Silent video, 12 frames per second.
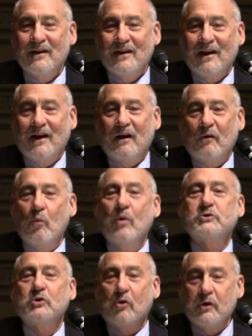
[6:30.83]
uh, one
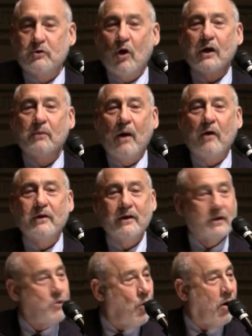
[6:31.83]
should only talk about
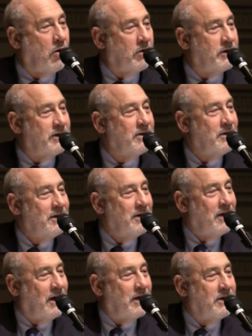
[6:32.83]
inequality
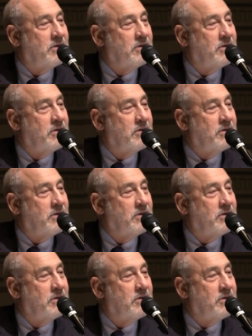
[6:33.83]
uh,